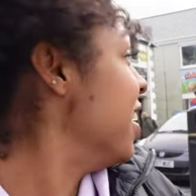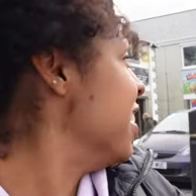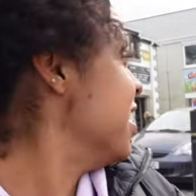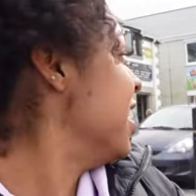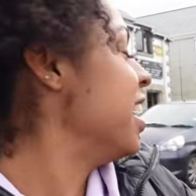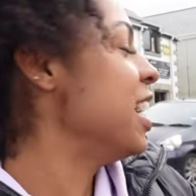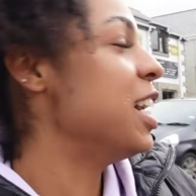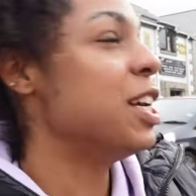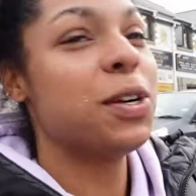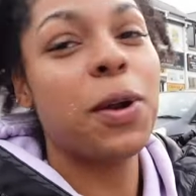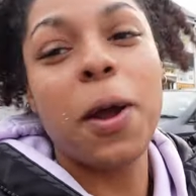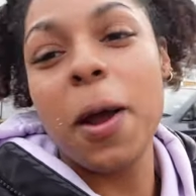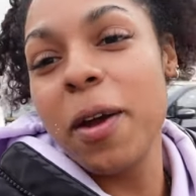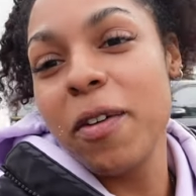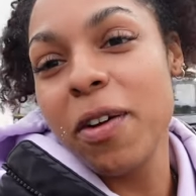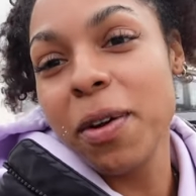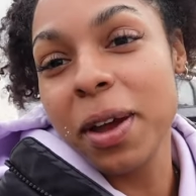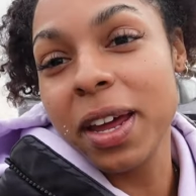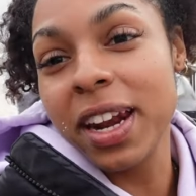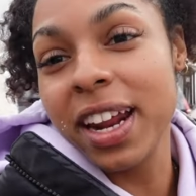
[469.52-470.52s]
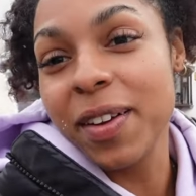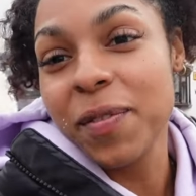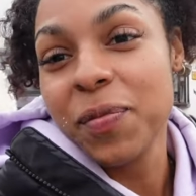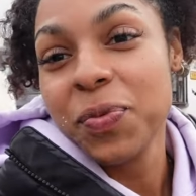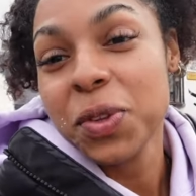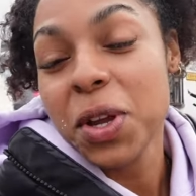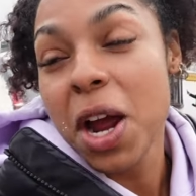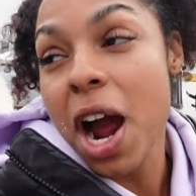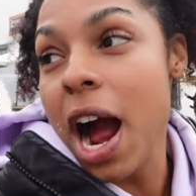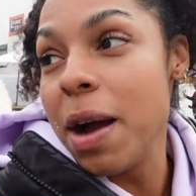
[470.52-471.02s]
I don't know if
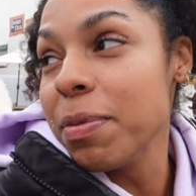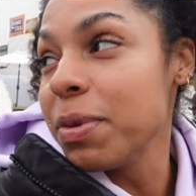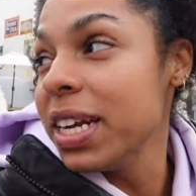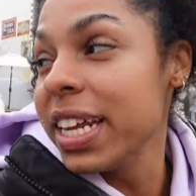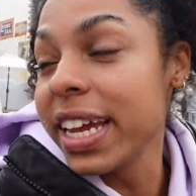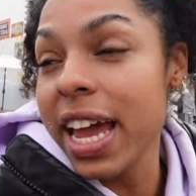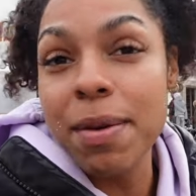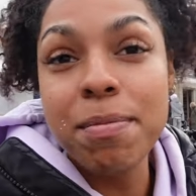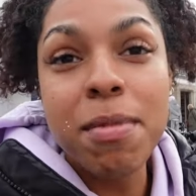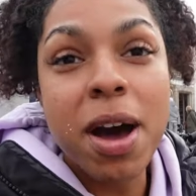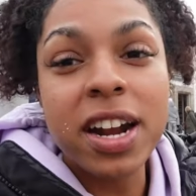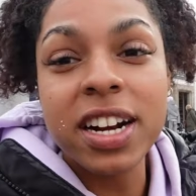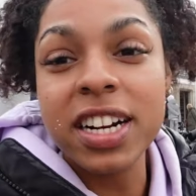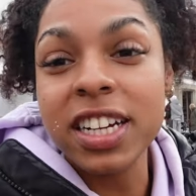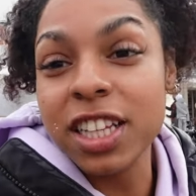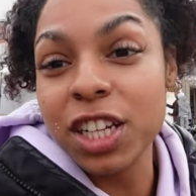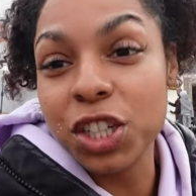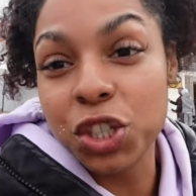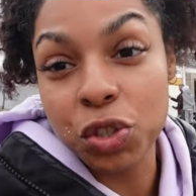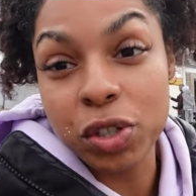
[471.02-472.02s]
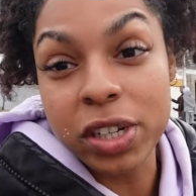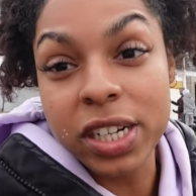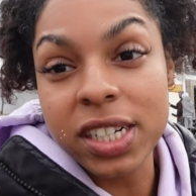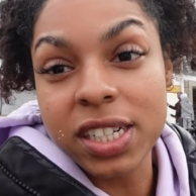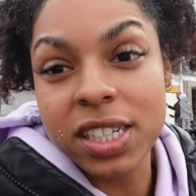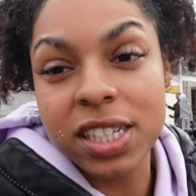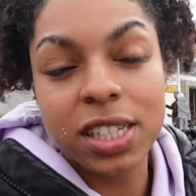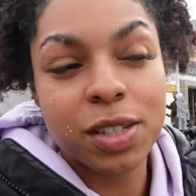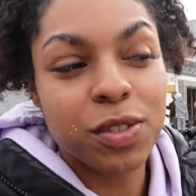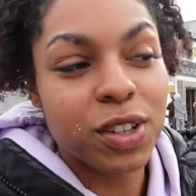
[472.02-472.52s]
I'm gonna get murdered in the
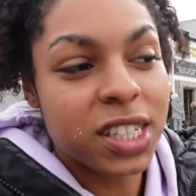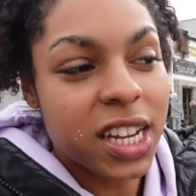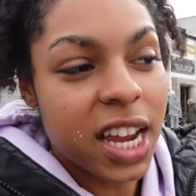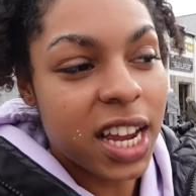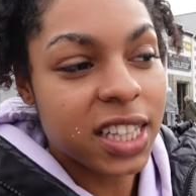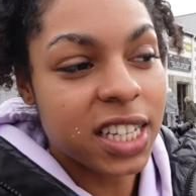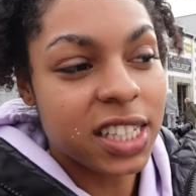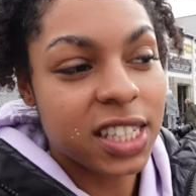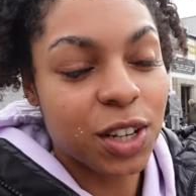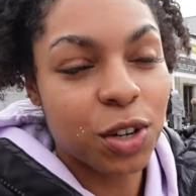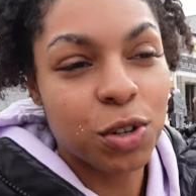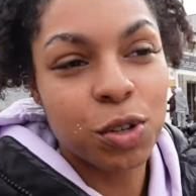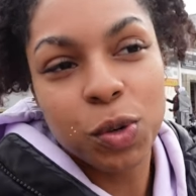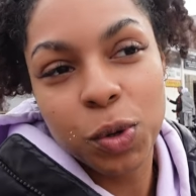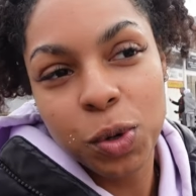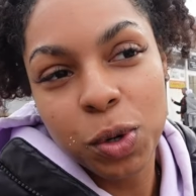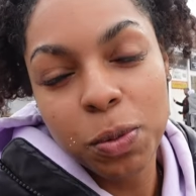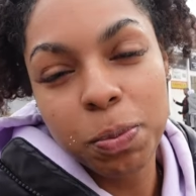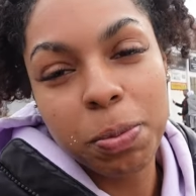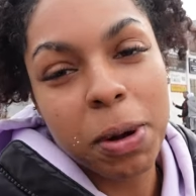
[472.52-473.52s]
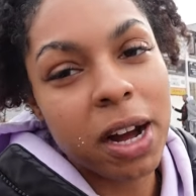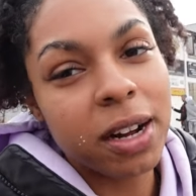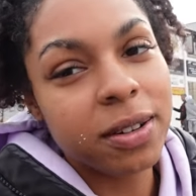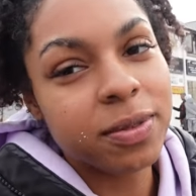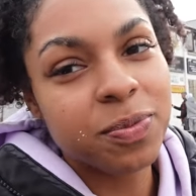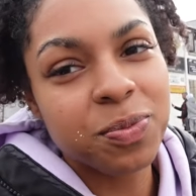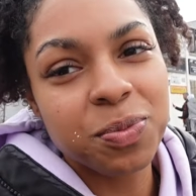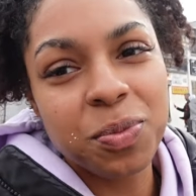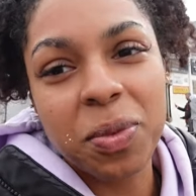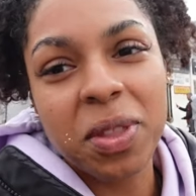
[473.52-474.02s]
streets for saying this in Cornwall, but
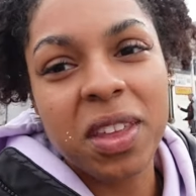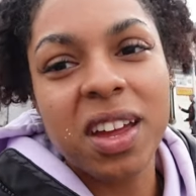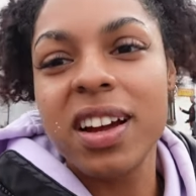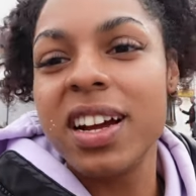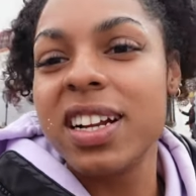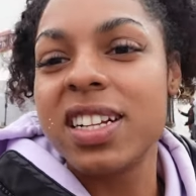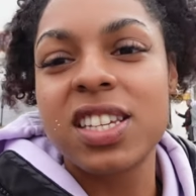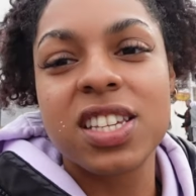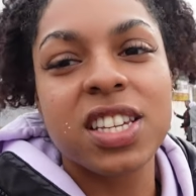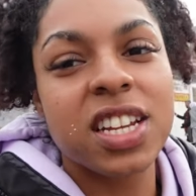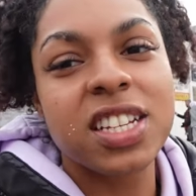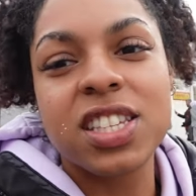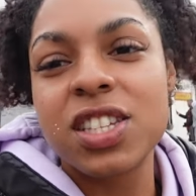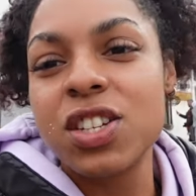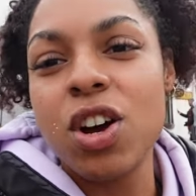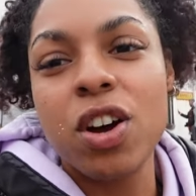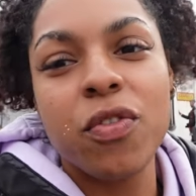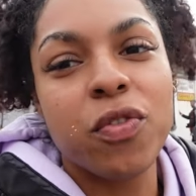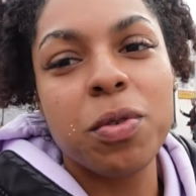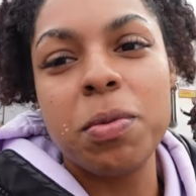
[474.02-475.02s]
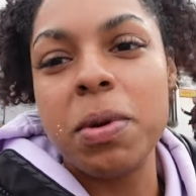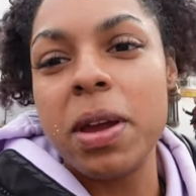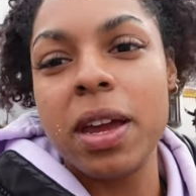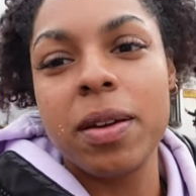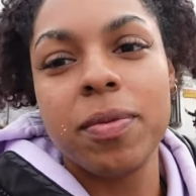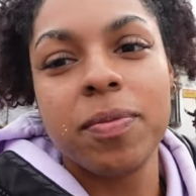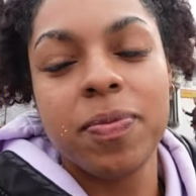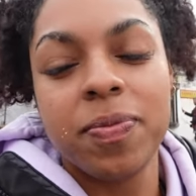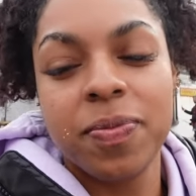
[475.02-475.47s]
it's not for me.